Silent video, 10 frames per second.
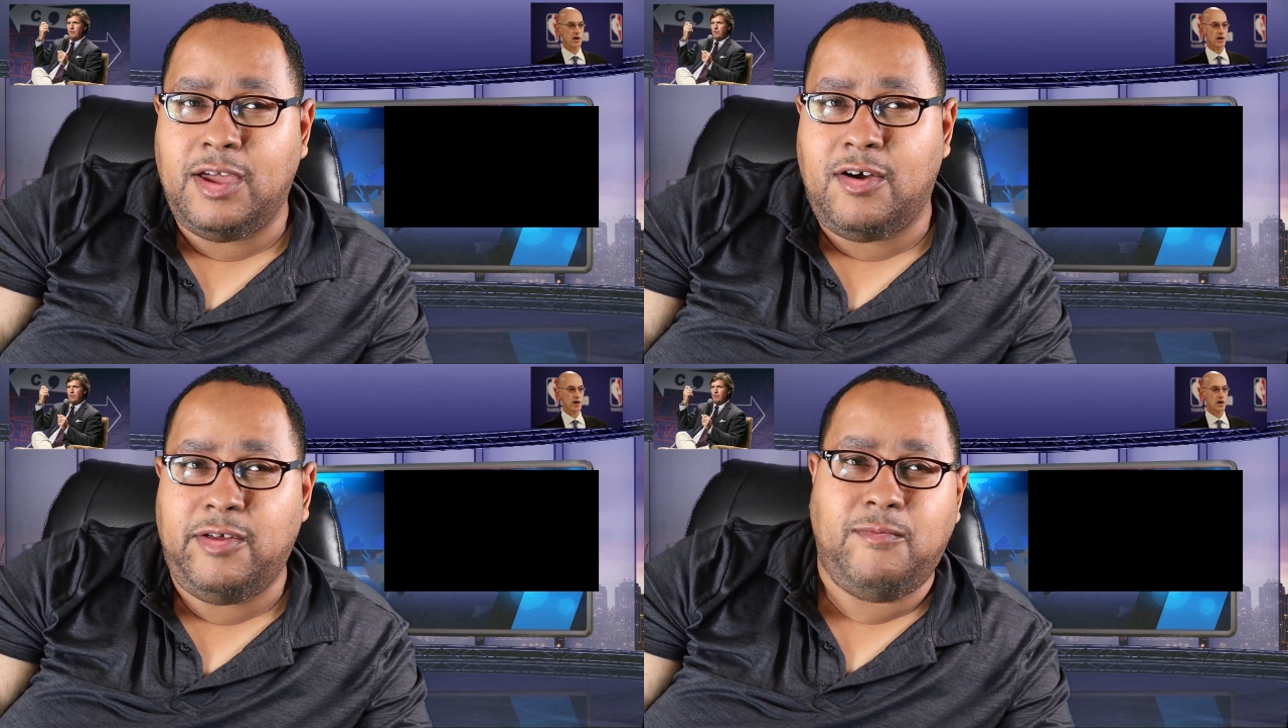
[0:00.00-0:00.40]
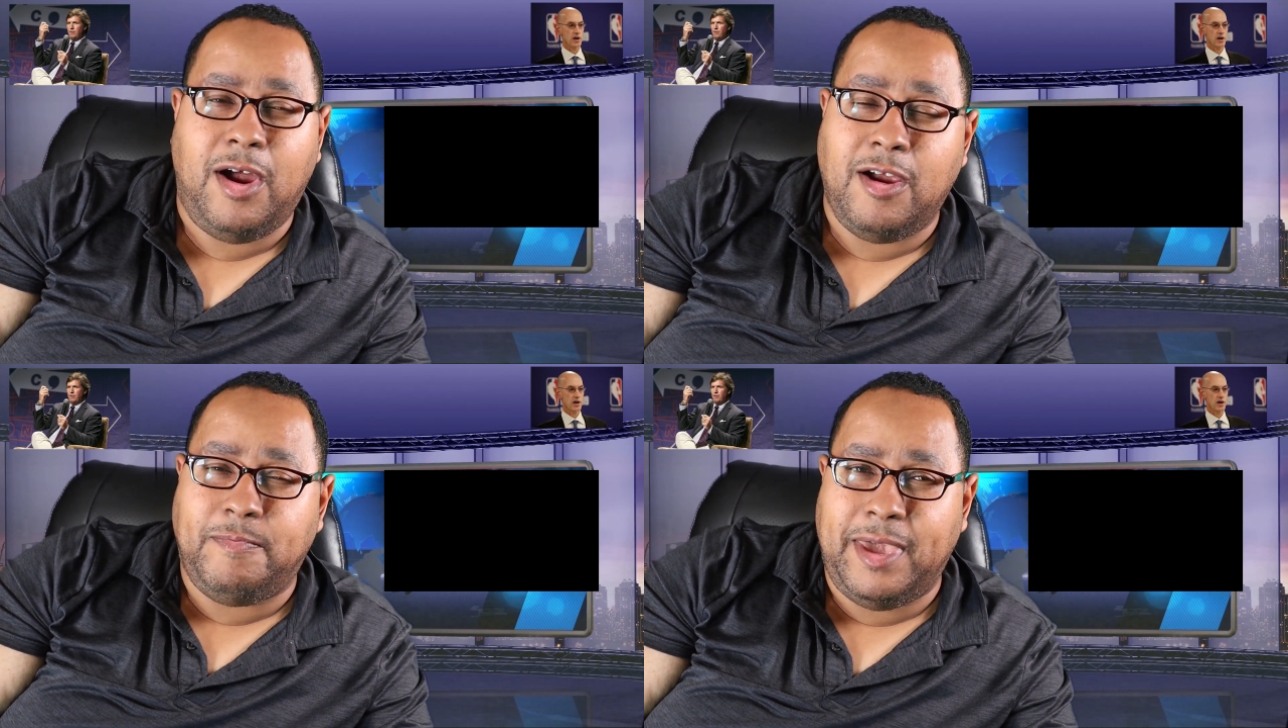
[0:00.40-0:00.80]
to go to
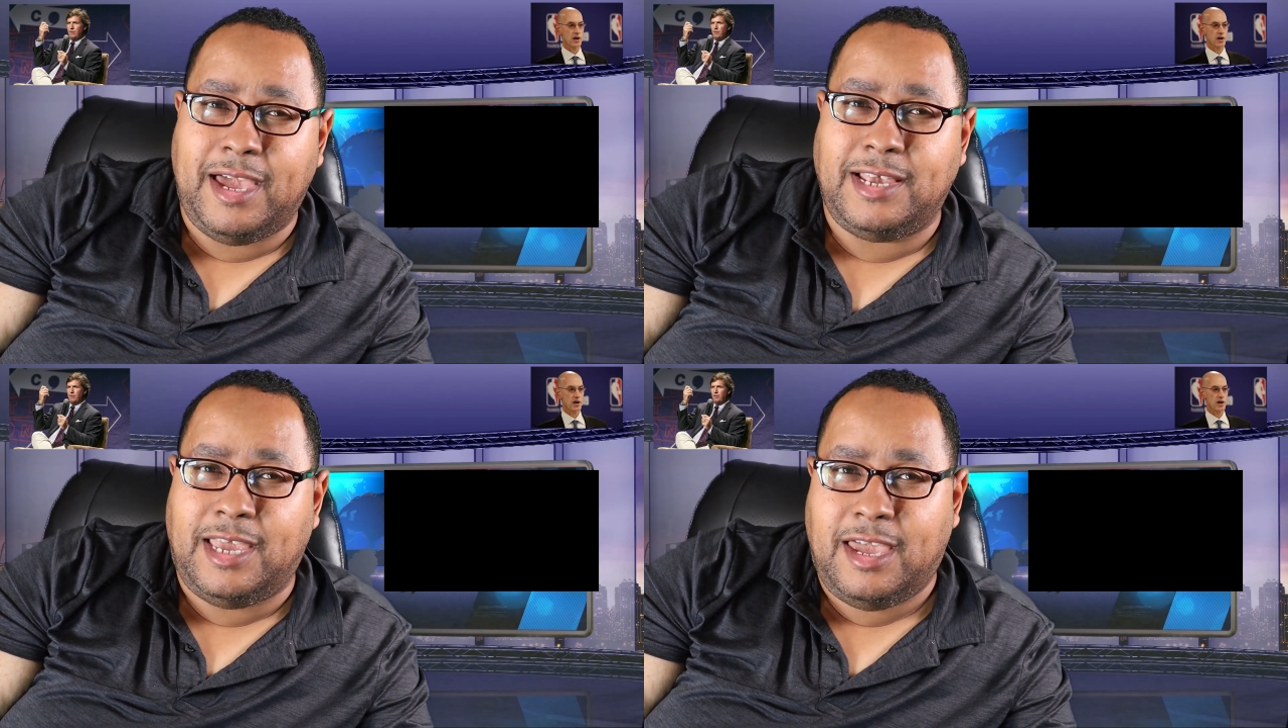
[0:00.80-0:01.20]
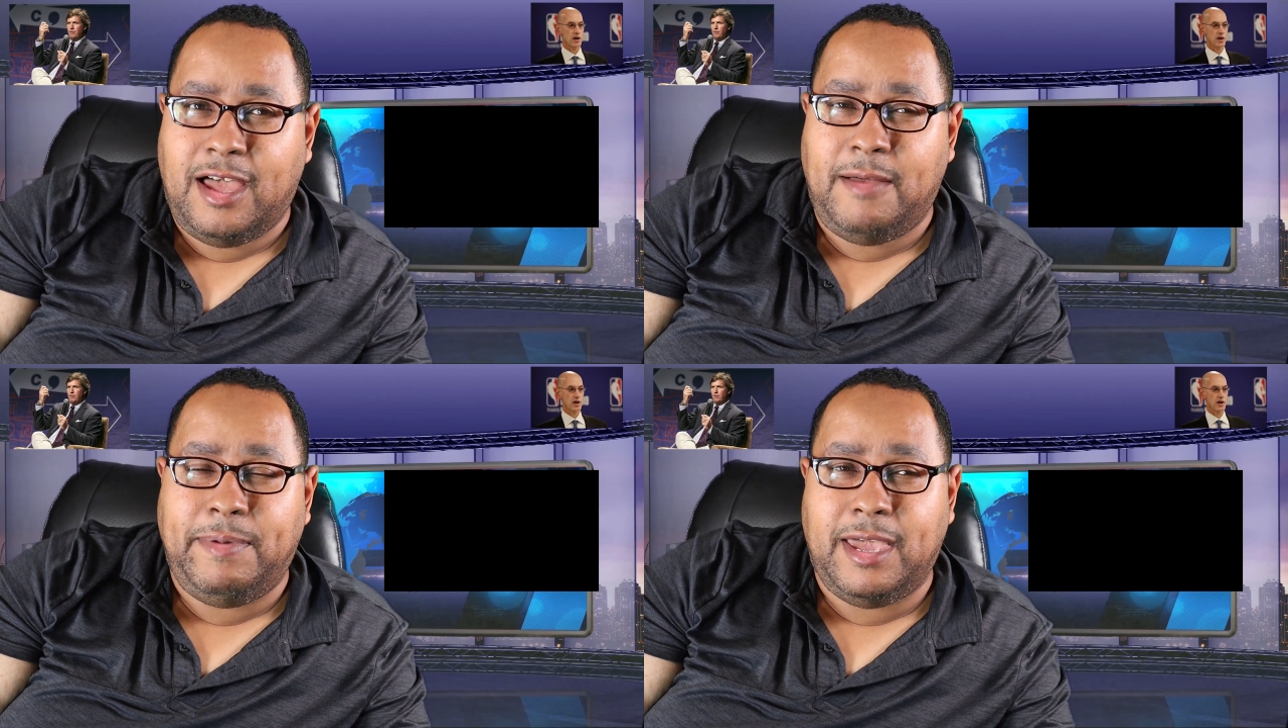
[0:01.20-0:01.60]
work because of
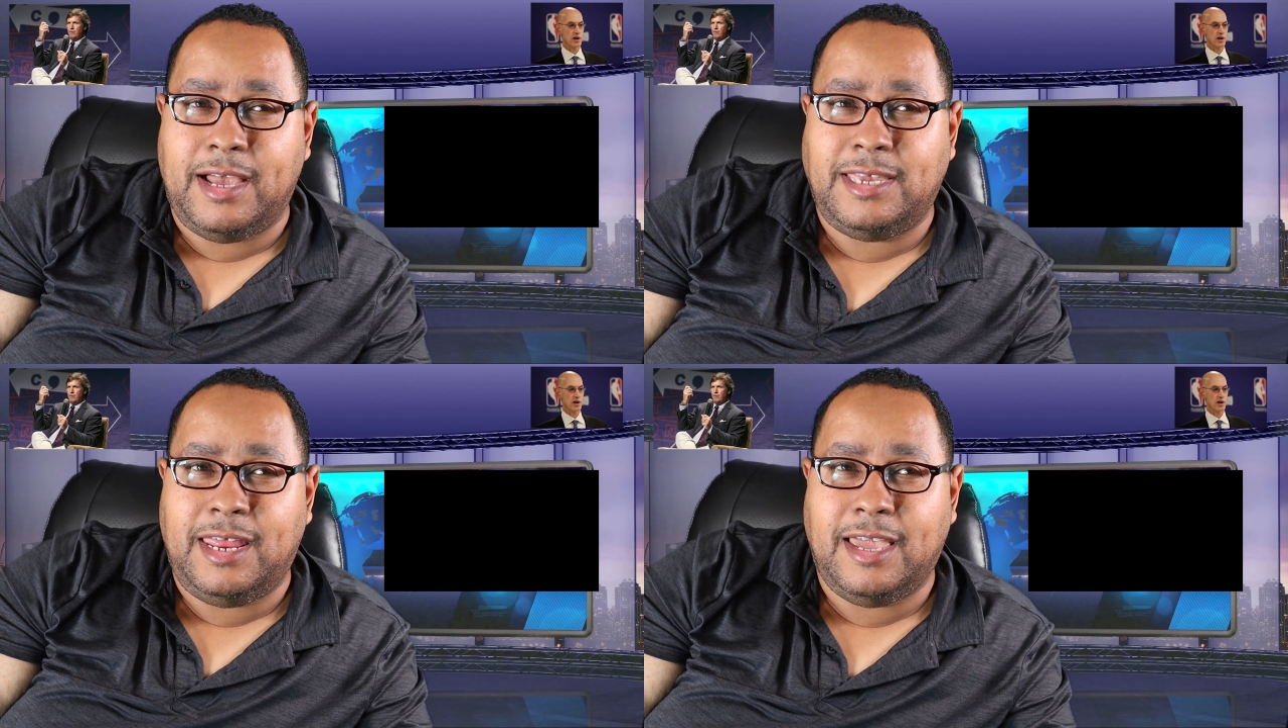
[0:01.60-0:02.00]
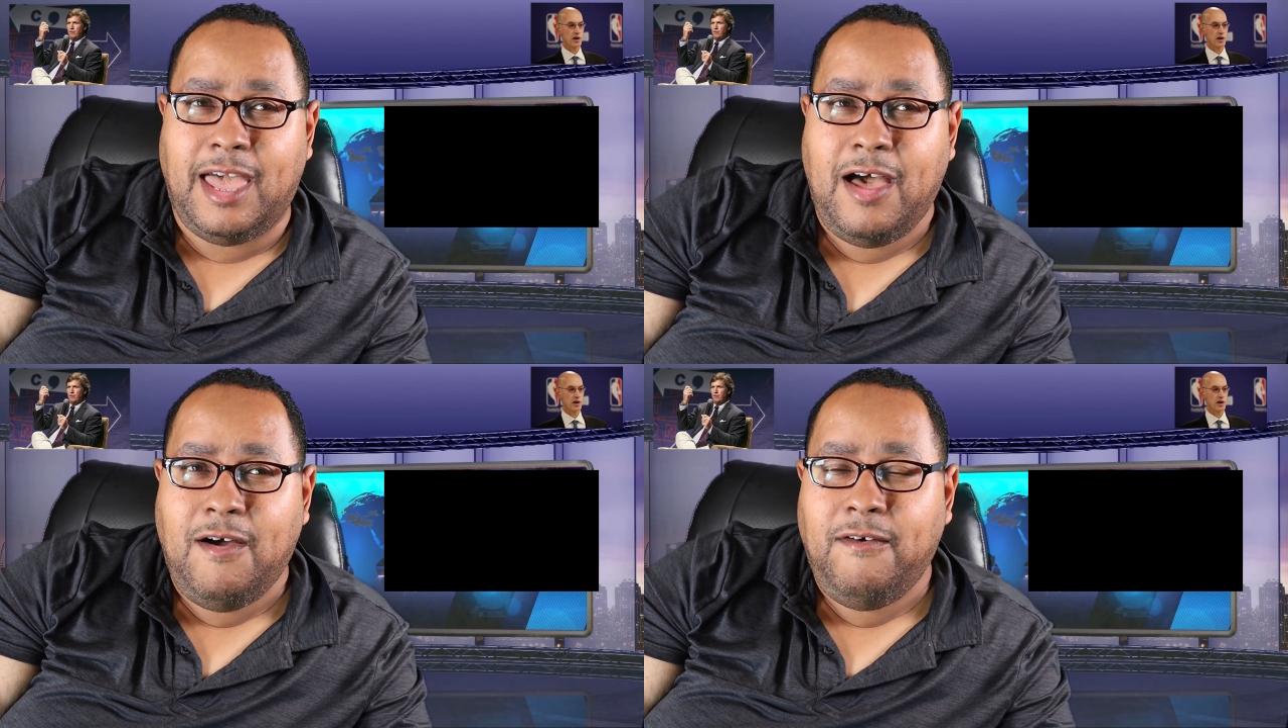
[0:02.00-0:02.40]
the
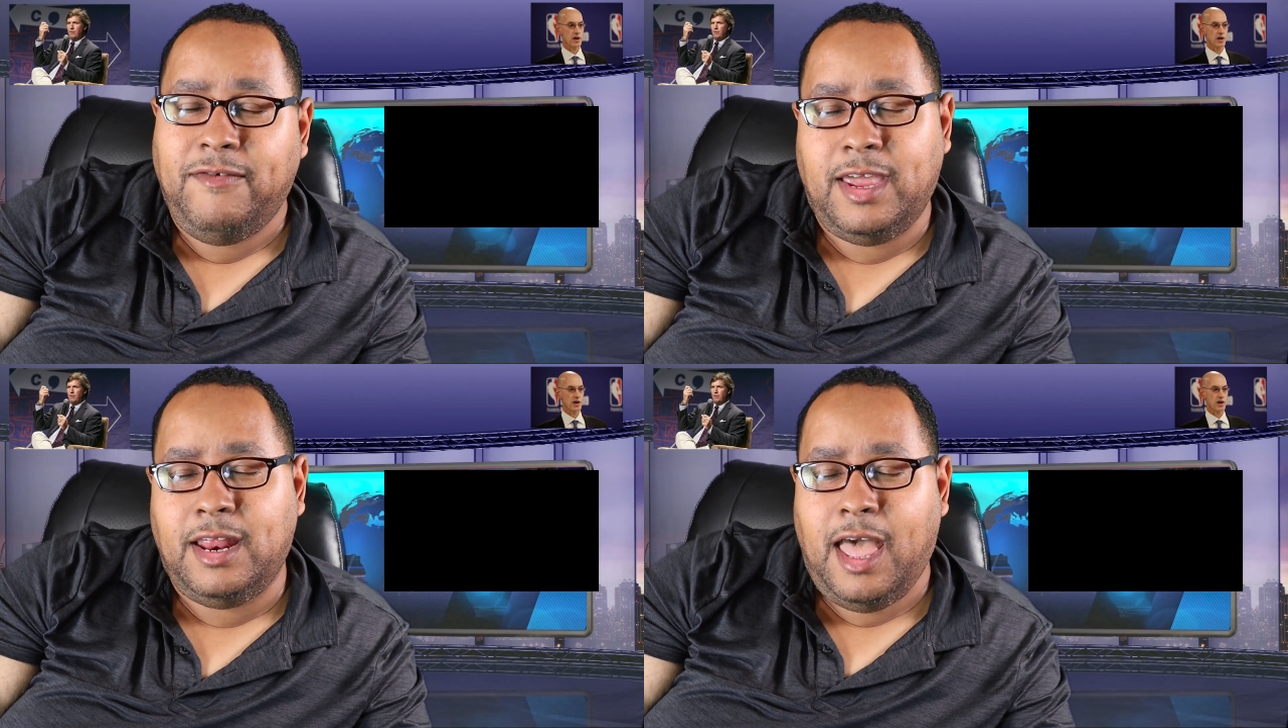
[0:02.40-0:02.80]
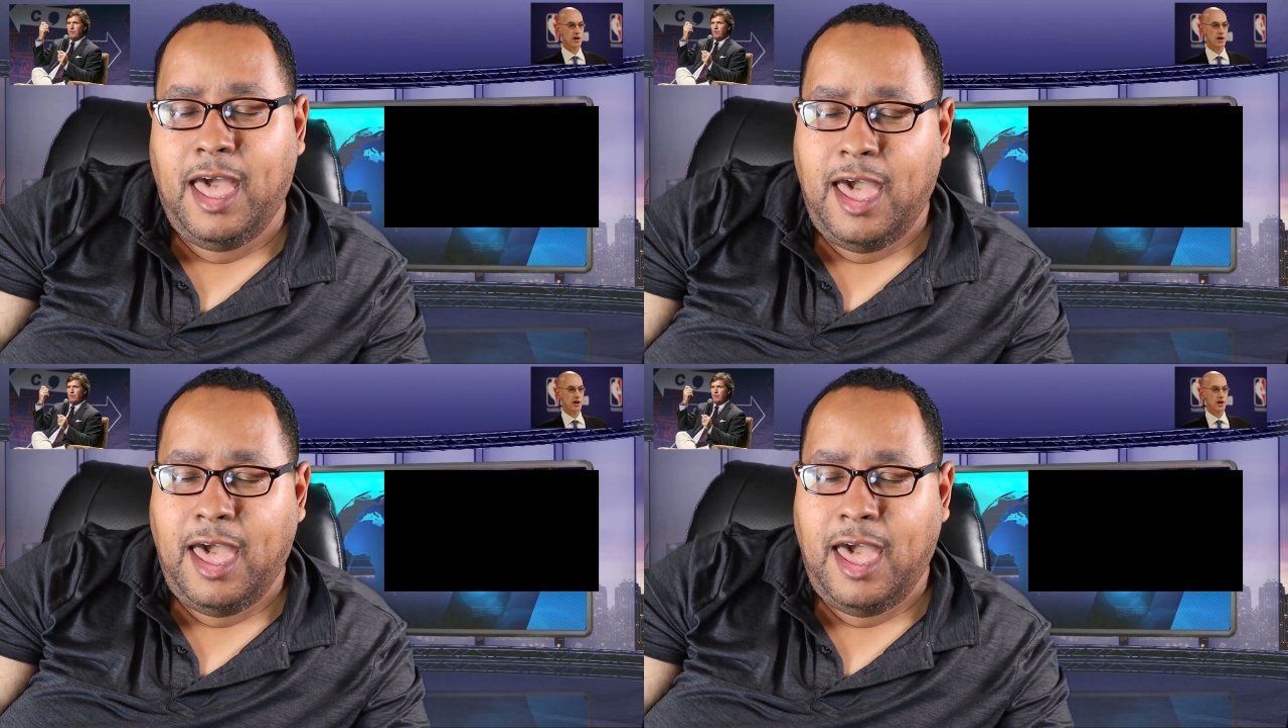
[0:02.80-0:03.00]
COVID.